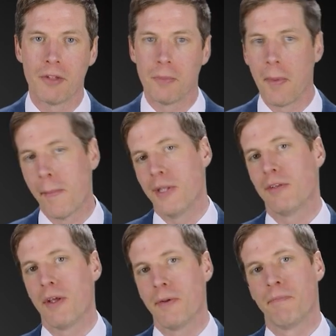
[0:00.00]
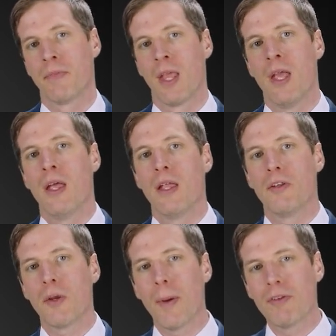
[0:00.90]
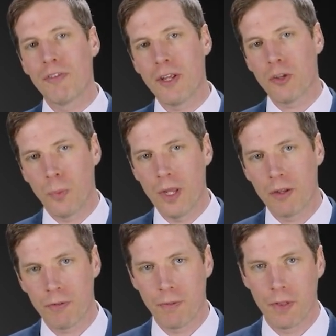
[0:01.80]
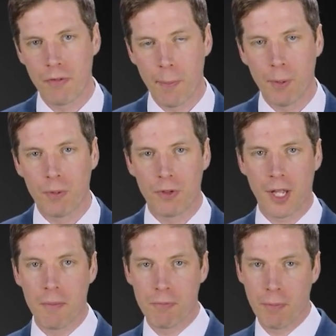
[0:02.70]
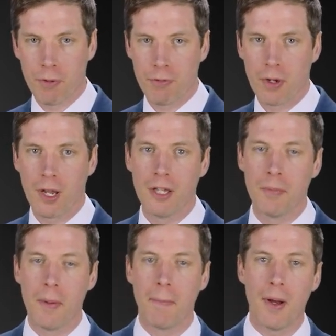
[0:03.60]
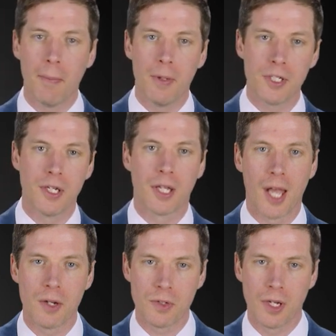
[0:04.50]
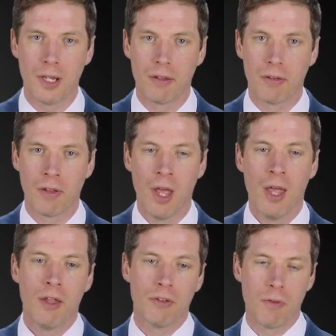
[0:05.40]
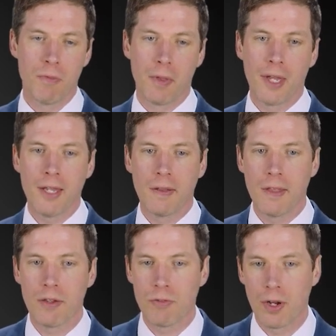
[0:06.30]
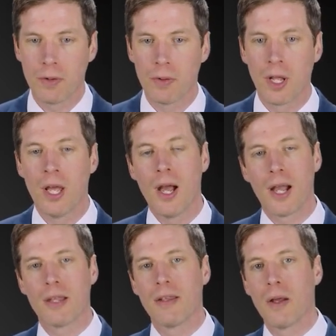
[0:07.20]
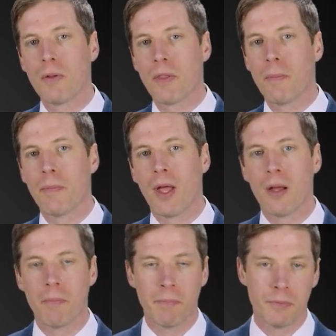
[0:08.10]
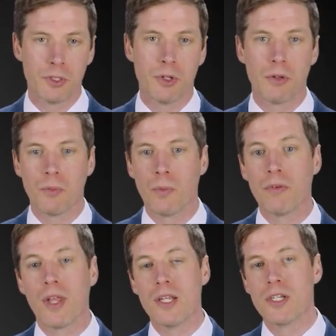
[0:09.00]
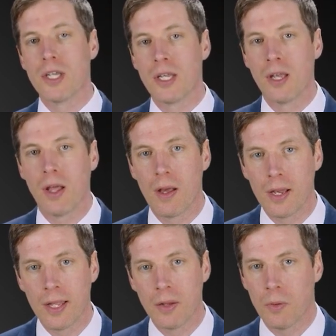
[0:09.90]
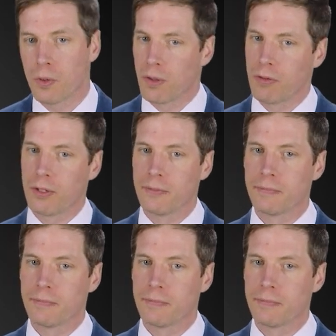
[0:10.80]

as a memento. It took about 6 weeks for the reports to come from the front line to being published in the casualty lists. So from the date of this record, I can tell that John was injured in early August.